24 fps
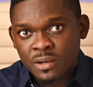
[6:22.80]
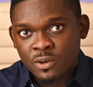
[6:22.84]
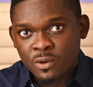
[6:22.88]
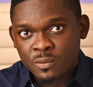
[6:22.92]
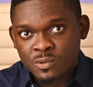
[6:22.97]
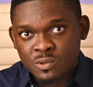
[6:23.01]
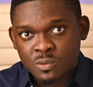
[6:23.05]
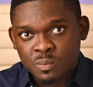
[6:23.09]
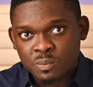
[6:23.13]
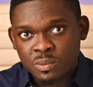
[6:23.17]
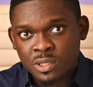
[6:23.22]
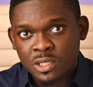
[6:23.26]

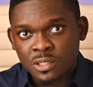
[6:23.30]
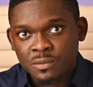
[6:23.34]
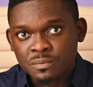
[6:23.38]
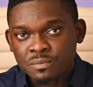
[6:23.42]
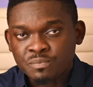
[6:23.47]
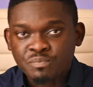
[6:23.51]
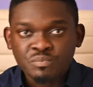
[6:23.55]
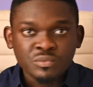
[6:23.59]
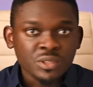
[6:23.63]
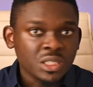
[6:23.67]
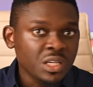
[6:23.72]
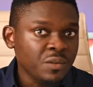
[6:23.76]
comes to play.
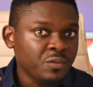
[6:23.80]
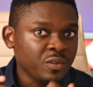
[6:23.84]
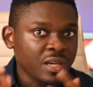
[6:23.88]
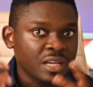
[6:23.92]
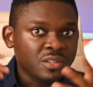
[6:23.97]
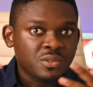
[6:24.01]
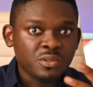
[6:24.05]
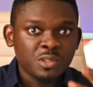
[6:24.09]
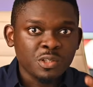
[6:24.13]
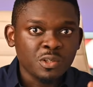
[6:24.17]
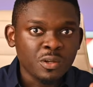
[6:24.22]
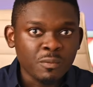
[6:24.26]
If you are
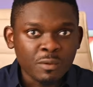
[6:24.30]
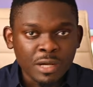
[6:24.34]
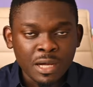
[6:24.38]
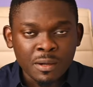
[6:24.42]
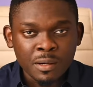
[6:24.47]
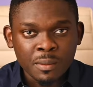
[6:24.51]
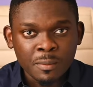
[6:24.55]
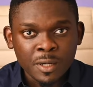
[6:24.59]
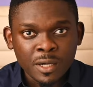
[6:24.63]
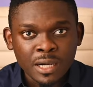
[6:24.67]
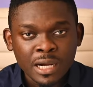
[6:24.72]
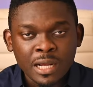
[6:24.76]
shooting on
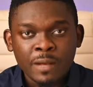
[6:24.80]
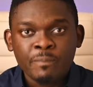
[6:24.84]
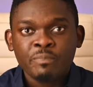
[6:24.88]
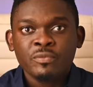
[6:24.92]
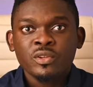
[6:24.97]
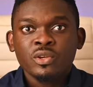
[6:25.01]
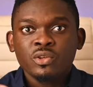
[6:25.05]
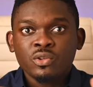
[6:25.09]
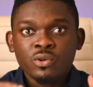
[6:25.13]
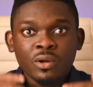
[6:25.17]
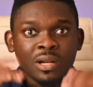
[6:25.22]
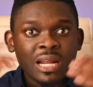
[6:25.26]
camera,
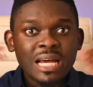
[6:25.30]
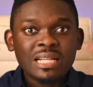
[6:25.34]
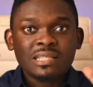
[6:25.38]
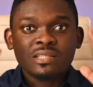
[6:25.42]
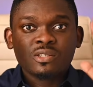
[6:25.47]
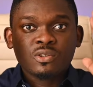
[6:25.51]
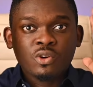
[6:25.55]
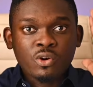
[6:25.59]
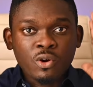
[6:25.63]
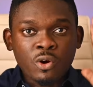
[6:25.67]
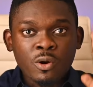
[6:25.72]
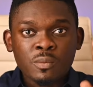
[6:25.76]
your light
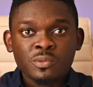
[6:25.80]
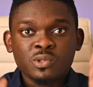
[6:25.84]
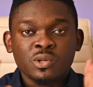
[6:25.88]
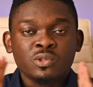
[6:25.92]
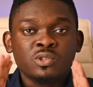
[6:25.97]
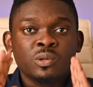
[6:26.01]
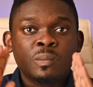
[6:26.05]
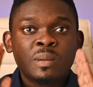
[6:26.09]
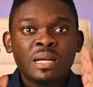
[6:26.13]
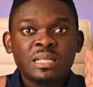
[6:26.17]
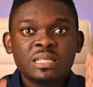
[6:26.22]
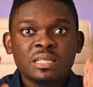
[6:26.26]
comes
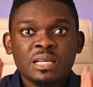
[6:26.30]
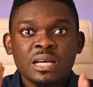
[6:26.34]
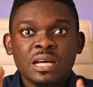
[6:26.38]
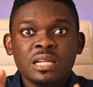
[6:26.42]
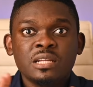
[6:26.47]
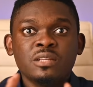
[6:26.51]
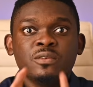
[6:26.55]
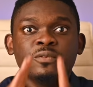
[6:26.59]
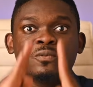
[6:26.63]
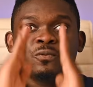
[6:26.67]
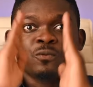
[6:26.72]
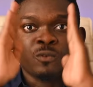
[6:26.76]

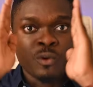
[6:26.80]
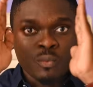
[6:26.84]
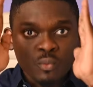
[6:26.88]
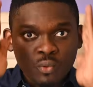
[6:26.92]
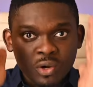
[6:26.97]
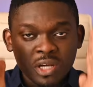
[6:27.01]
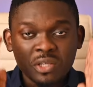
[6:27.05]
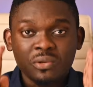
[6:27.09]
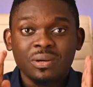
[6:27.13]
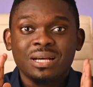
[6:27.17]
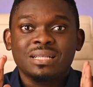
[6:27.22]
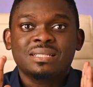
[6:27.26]
automatically from
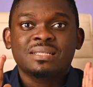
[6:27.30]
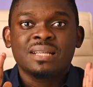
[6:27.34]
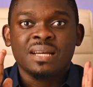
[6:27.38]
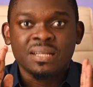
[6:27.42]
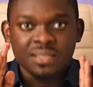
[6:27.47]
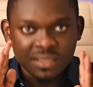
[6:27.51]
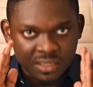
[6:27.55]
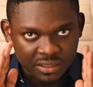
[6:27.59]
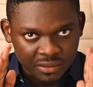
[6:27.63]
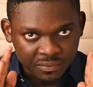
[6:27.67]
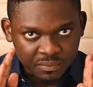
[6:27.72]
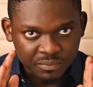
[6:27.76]
where you are
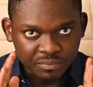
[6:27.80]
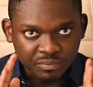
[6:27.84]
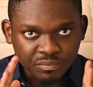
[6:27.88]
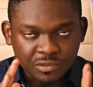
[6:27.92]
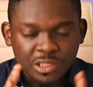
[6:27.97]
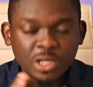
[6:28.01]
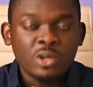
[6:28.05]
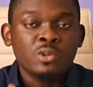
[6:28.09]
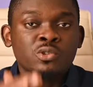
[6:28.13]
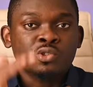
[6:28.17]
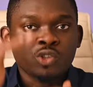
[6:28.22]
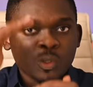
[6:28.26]
standing
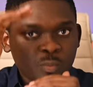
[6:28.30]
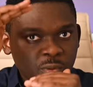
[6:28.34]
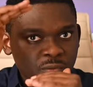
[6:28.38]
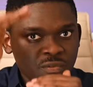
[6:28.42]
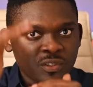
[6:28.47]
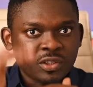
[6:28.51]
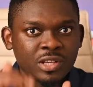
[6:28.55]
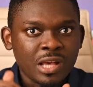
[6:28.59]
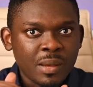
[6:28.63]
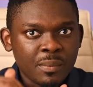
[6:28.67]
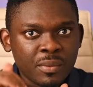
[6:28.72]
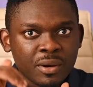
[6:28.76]
on top of the
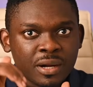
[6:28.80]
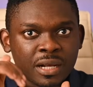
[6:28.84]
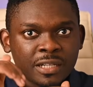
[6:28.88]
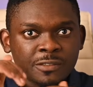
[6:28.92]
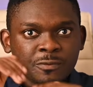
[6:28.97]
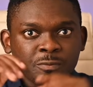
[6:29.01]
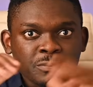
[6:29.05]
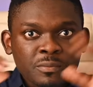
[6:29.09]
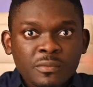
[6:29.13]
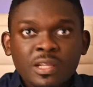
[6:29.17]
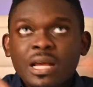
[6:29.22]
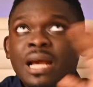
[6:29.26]
camera,
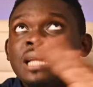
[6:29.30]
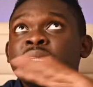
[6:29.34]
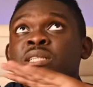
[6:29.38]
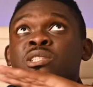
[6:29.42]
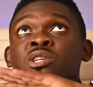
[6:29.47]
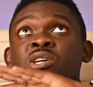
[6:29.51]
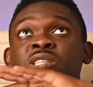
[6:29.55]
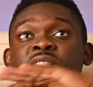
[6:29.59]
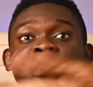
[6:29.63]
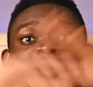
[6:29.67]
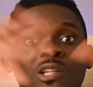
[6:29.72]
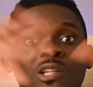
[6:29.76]
and it just